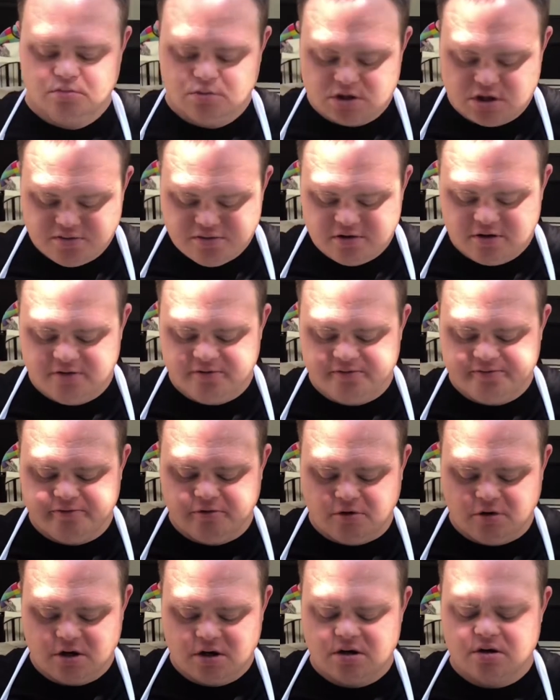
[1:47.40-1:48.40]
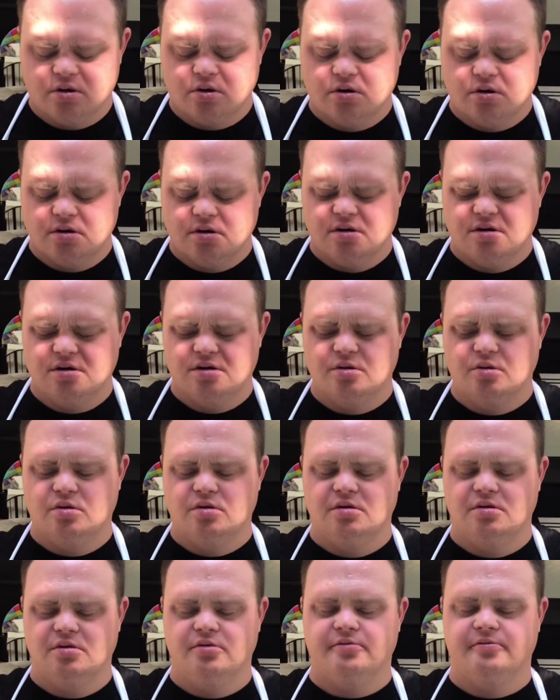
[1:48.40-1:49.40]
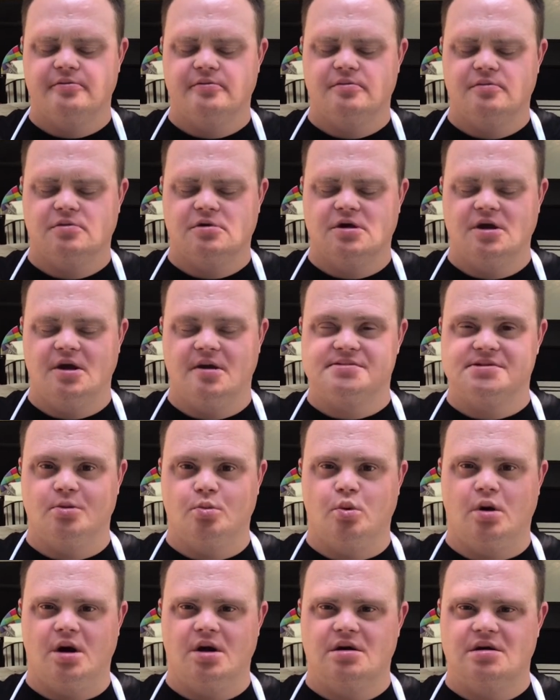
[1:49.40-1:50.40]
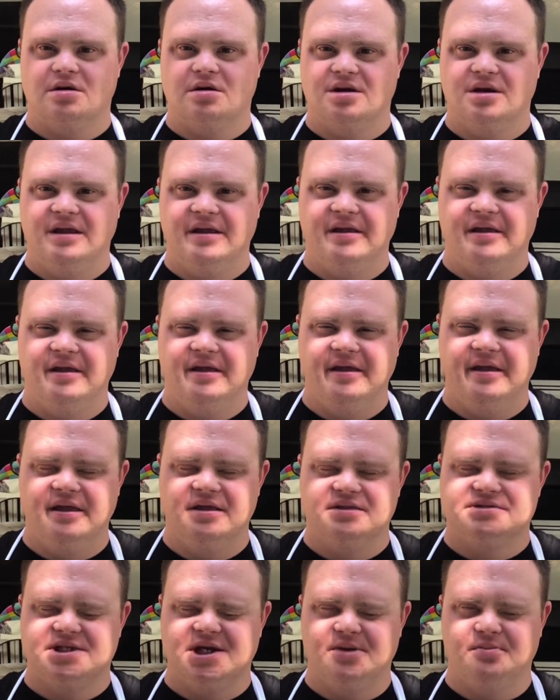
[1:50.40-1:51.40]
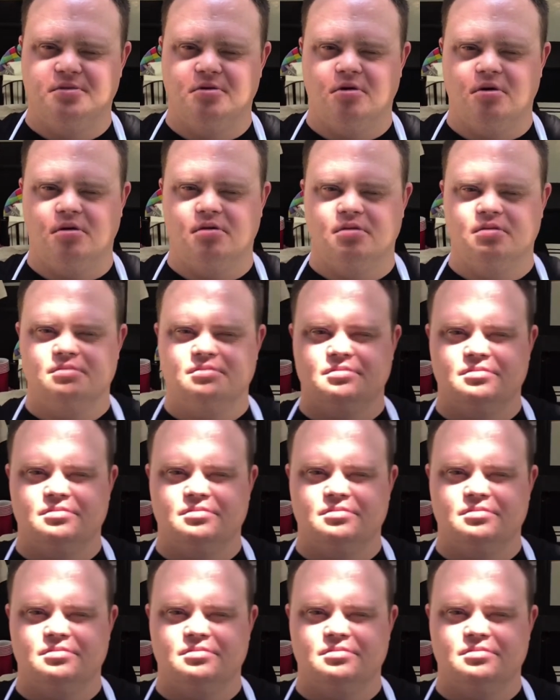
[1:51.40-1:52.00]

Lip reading: We're gonna put 4 cups of water into the bowl.